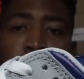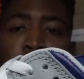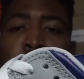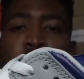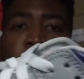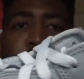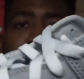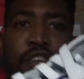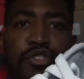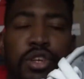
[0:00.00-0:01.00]
one.
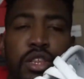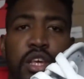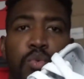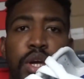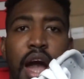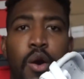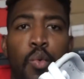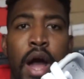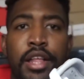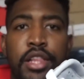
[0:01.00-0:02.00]
As you can see, we got
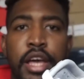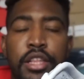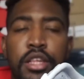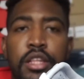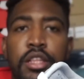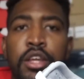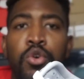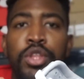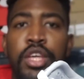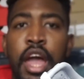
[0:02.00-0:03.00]
white laces. It
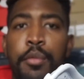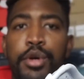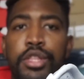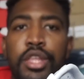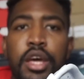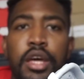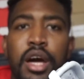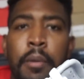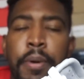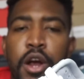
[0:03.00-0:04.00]
only came with
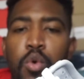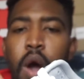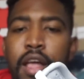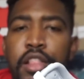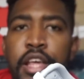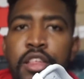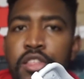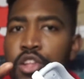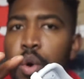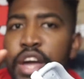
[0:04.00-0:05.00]
a pair of white laces,
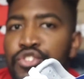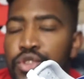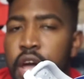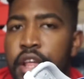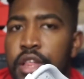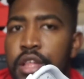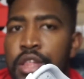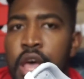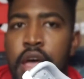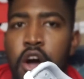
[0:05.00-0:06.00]
no extra laces.
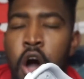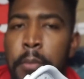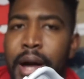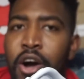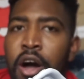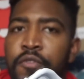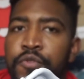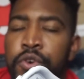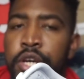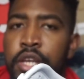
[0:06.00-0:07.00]
On my on
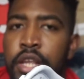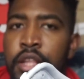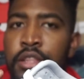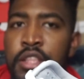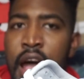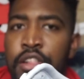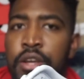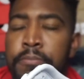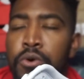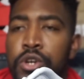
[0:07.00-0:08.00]
foot and
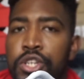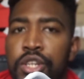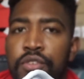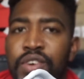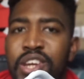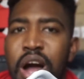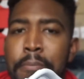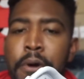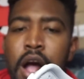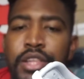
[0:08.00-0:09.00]
styling portion of the video, I
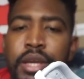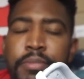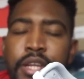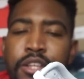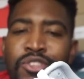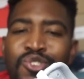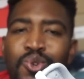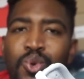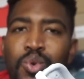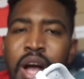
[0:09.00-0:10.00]
probably am gonna
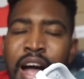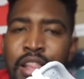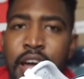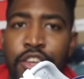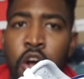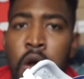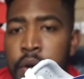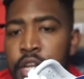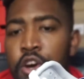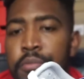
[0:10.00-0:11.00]
do, you
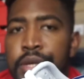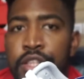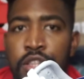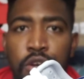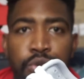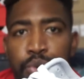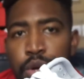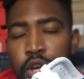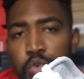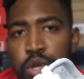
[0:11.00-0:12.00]
already know me, so
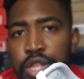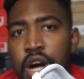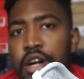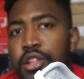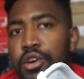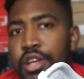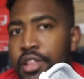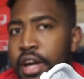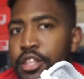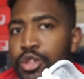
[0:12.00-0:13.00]
with Dunk Lows, I
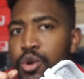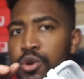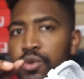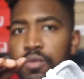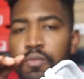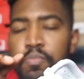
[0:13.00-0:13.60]
like to throw